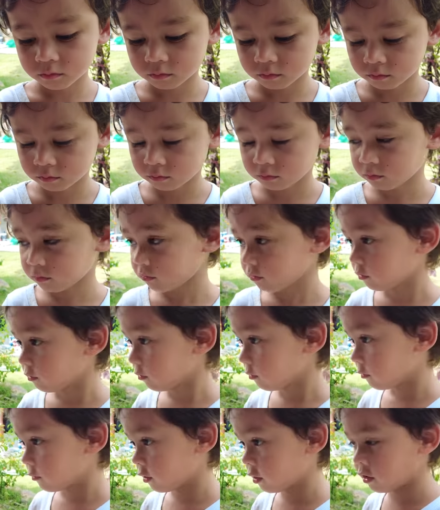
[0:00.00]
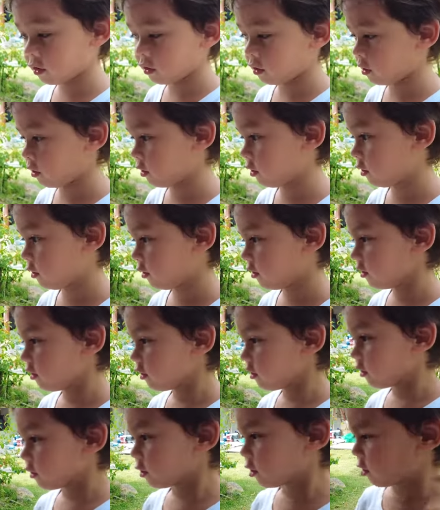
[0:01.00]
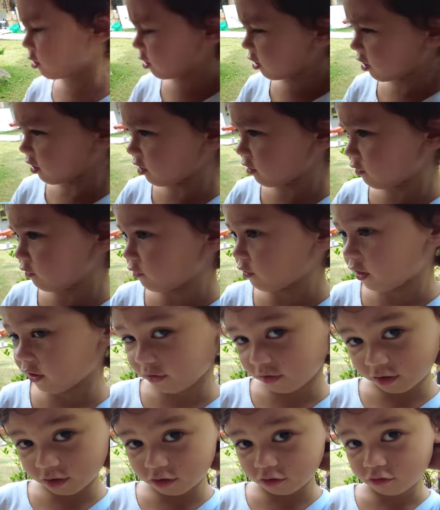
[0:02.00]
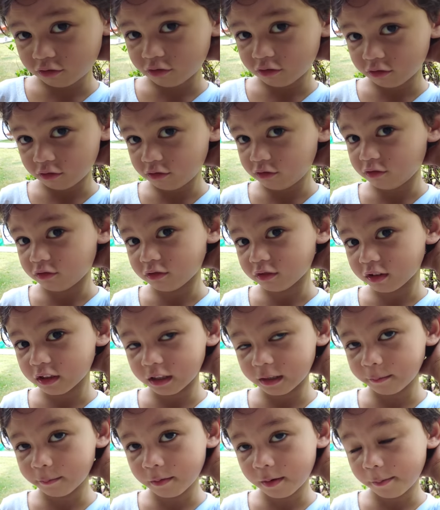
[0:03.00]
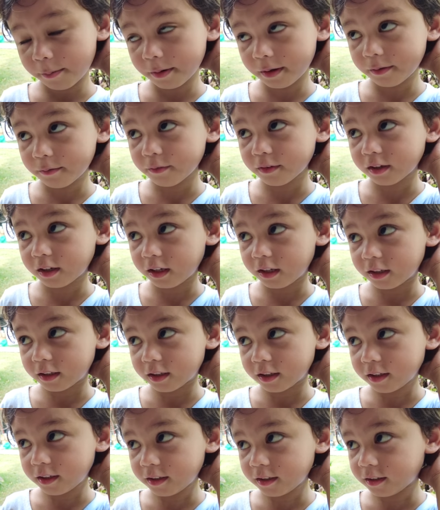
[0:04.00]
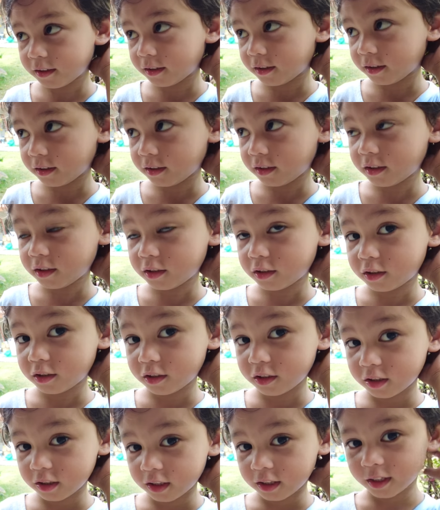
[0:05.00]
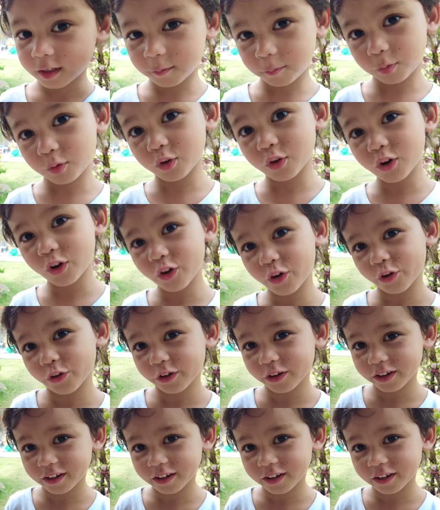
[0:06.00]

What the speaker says: What are you going to do then? Maybe we can send it in the post.